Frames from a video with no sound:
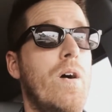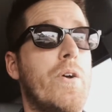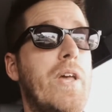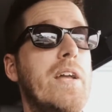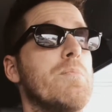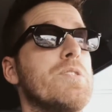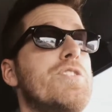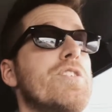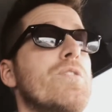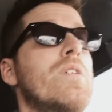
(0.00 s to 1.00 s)
Okay, number
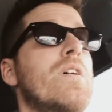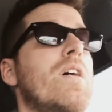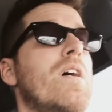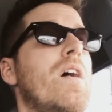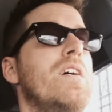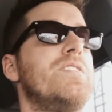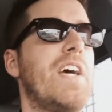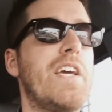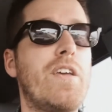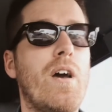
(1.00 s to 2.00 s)
2,
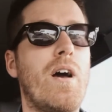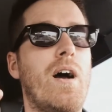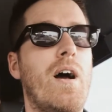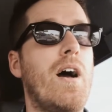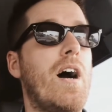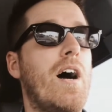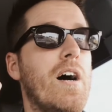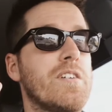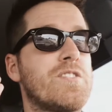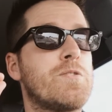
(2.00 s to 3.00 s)
take
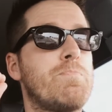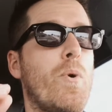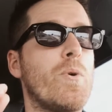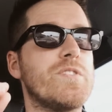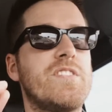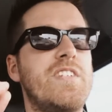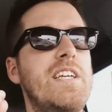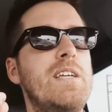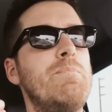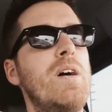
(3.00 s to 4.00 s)
a sports
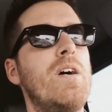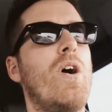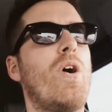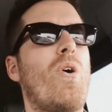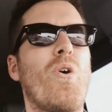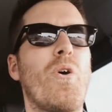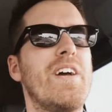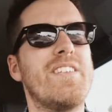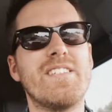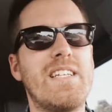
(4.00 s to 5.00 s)
team, or
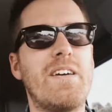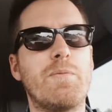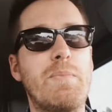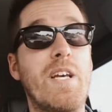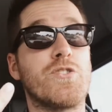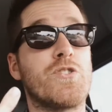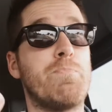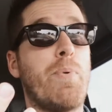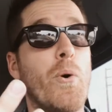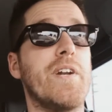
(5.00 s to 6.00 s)
it doesn't have to be a
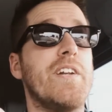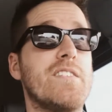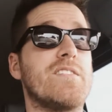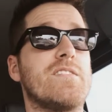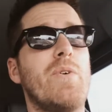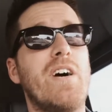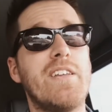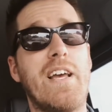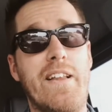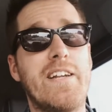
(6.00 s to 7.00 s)
sport. Well,
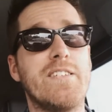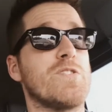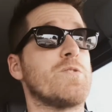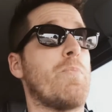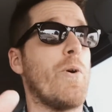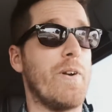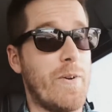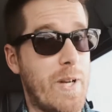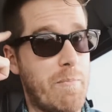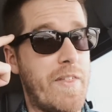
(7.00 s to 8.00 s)
yeah, that is a sport,
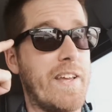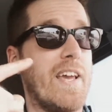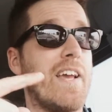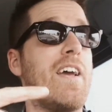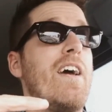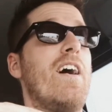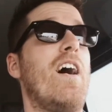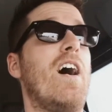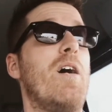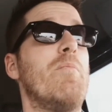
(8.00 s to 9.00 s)
what I'm thinking.
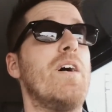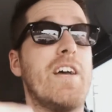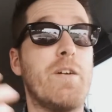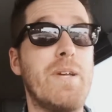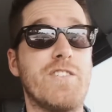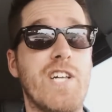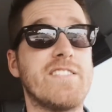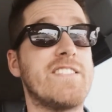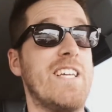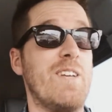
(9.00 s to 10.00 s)
It could be a
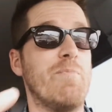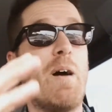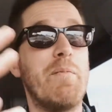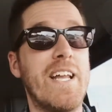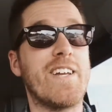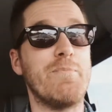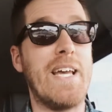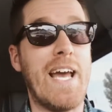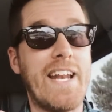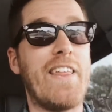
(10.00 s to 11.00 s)
chess team. I mean, it could
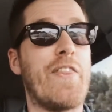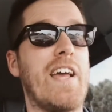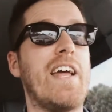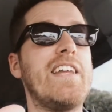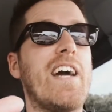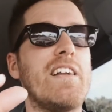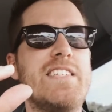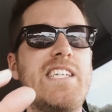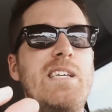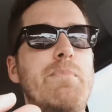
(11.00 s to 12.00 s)
be anything, any kind
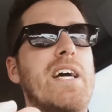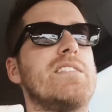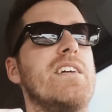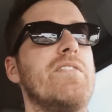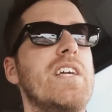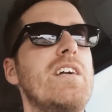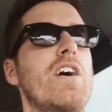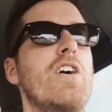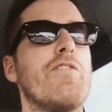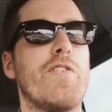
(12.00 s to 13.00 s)
of team activity
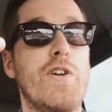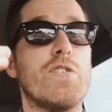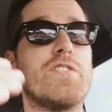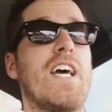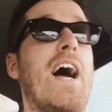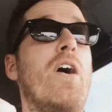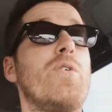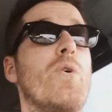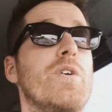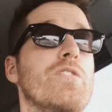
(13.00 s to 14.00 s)
for your
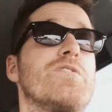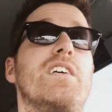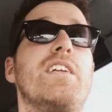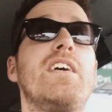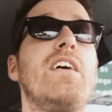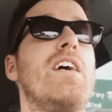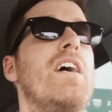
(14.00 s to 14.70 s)
town or your city.